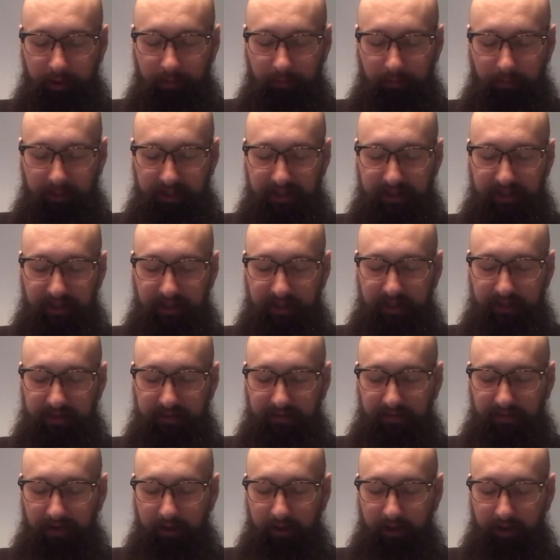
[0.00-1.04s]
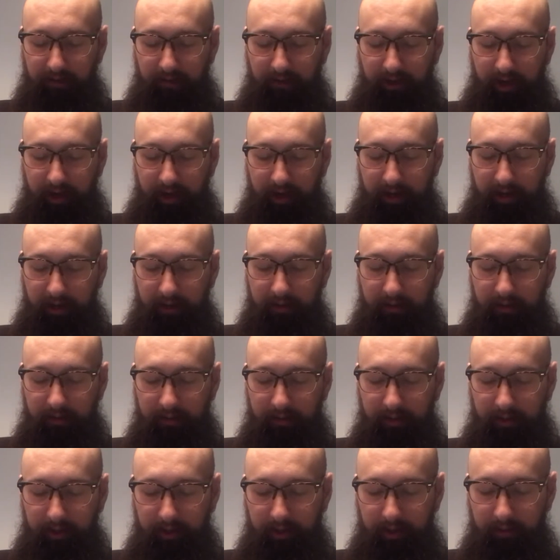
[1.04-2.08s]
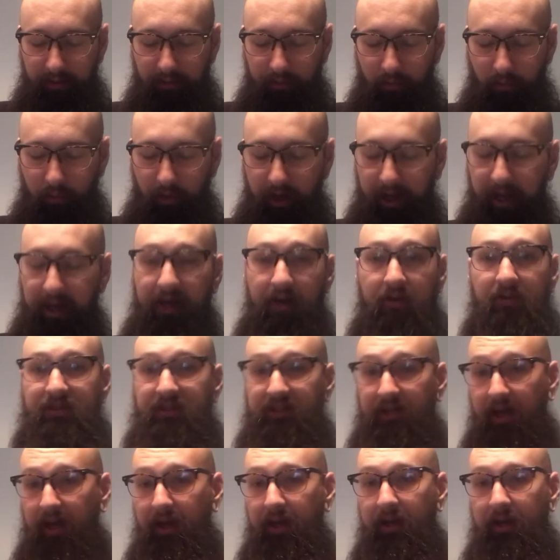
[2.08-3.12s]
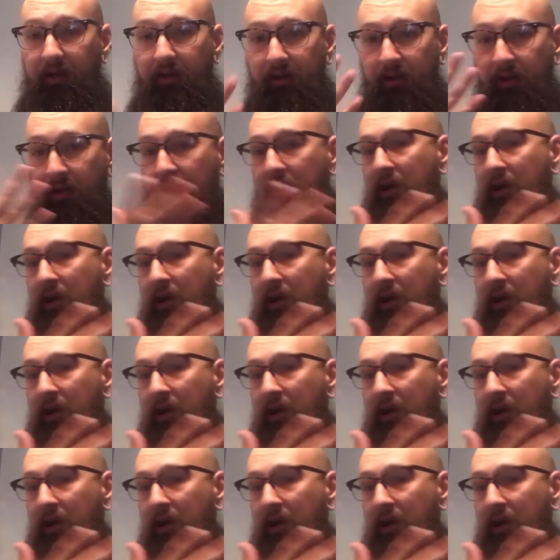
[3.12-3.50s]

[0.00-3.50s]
My skin is very dry, and working outside,